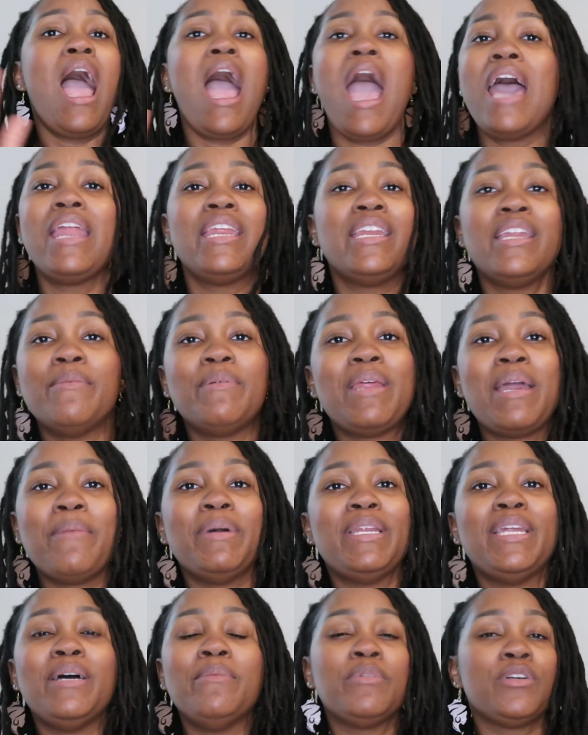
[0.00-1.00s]
I didn't update
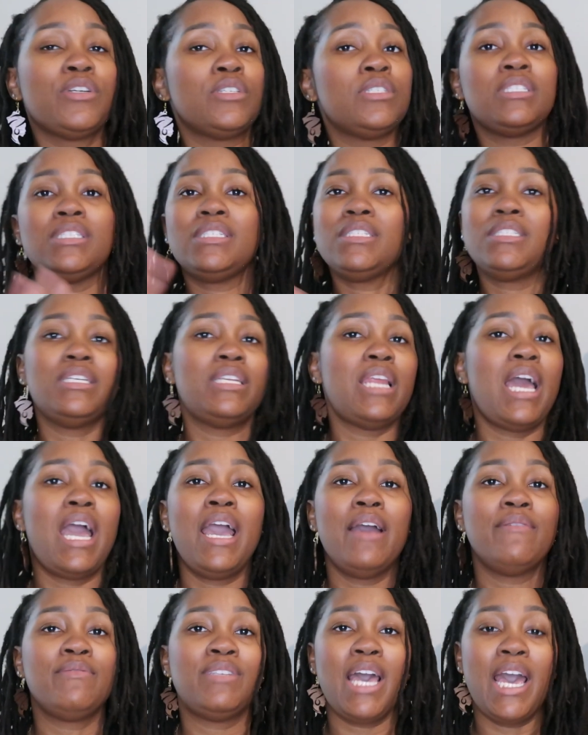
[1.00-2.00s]
my numbers, did not
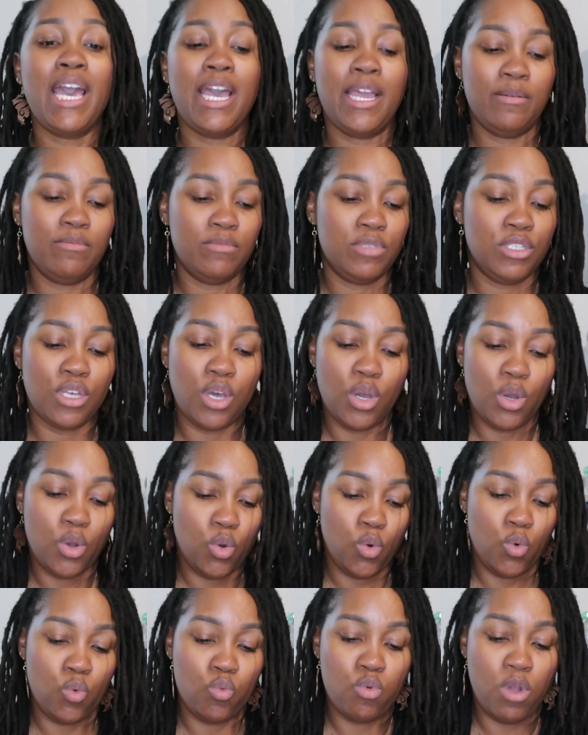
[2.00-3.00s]
have time.
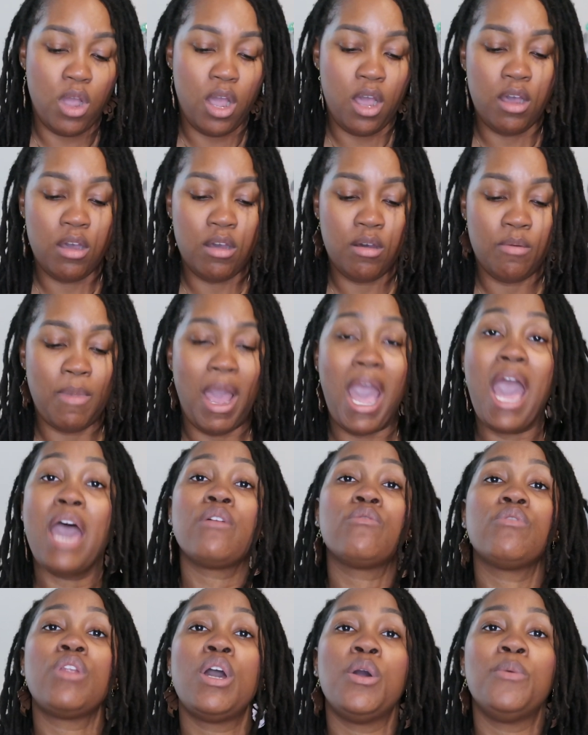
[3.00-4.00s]
So I
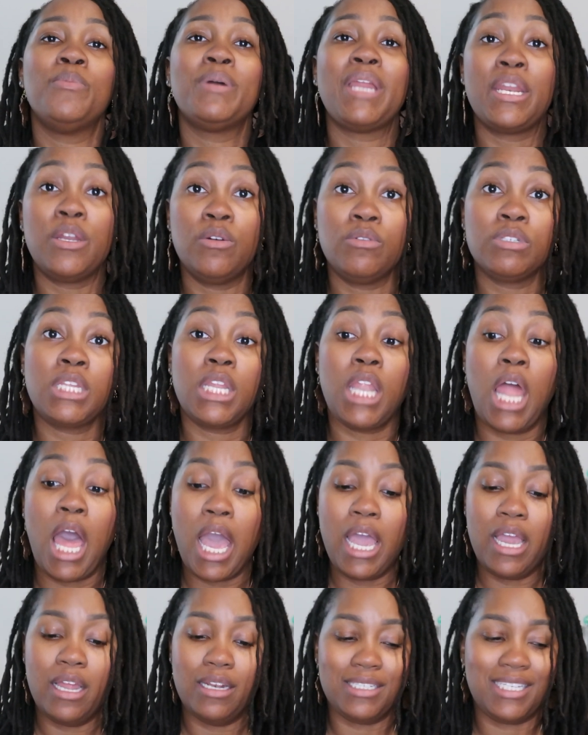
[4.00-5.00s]
don't know, but I know it's a
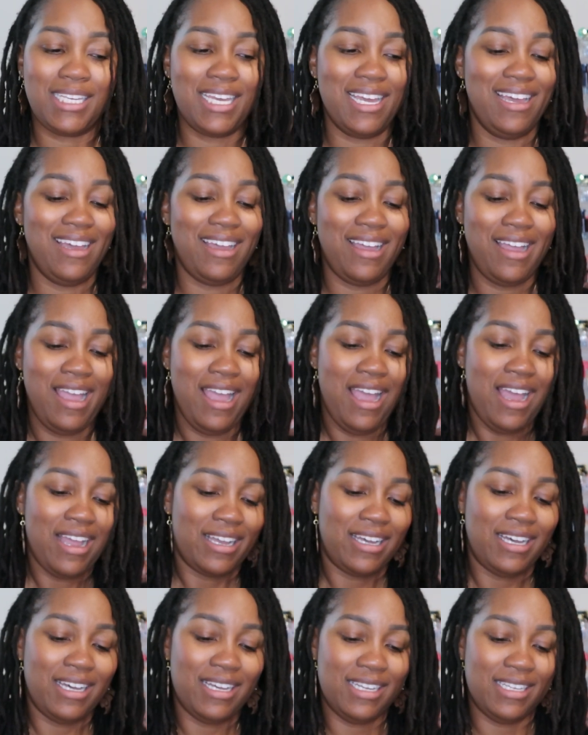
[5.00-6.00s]
lot
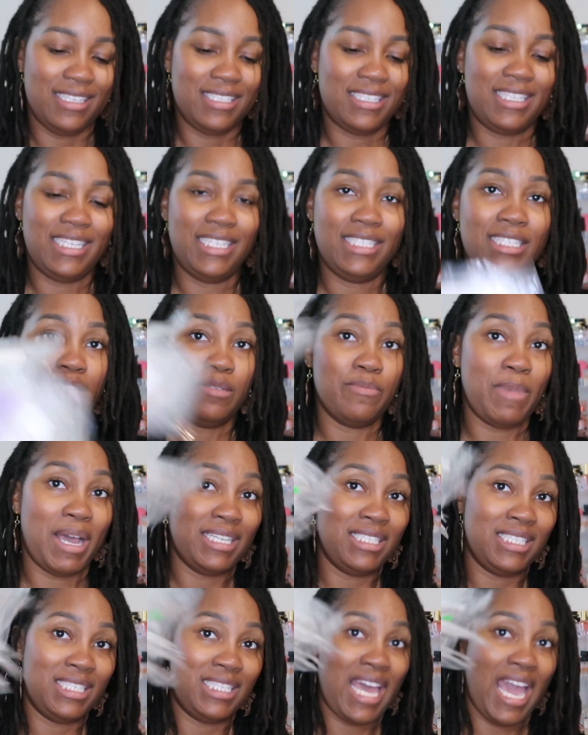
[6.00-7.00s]
because this is
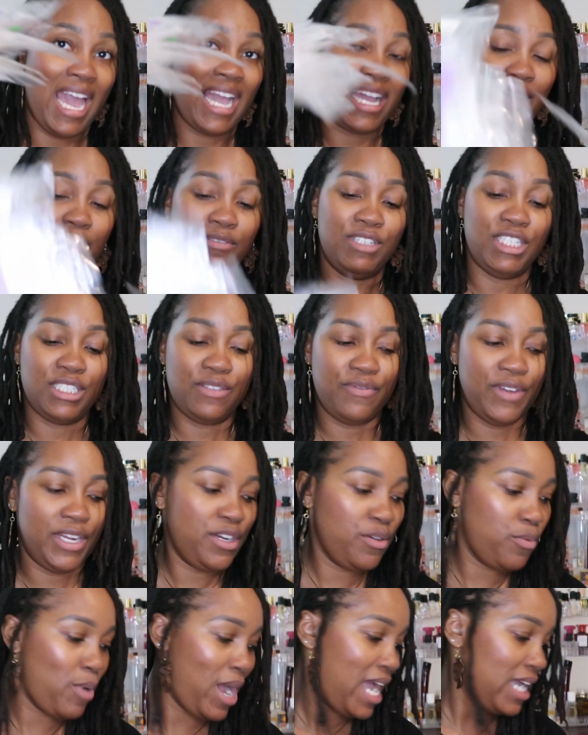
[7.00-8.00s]
my stack of just
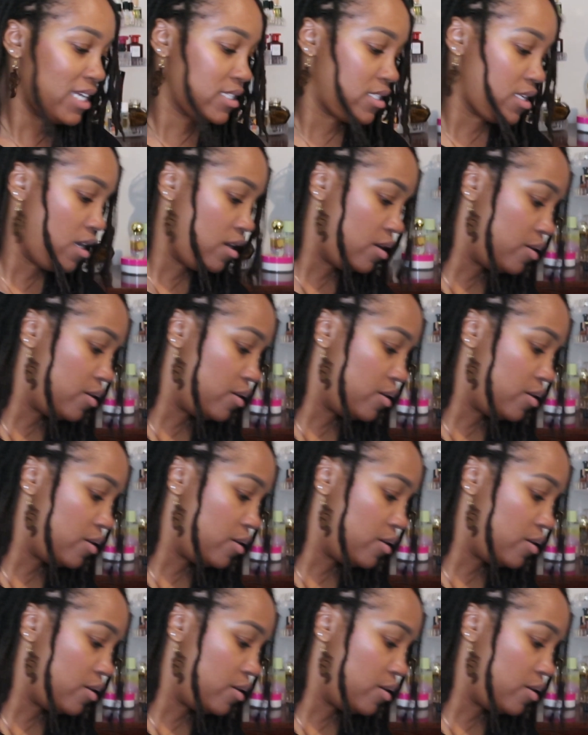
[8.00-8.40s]
vendor wax.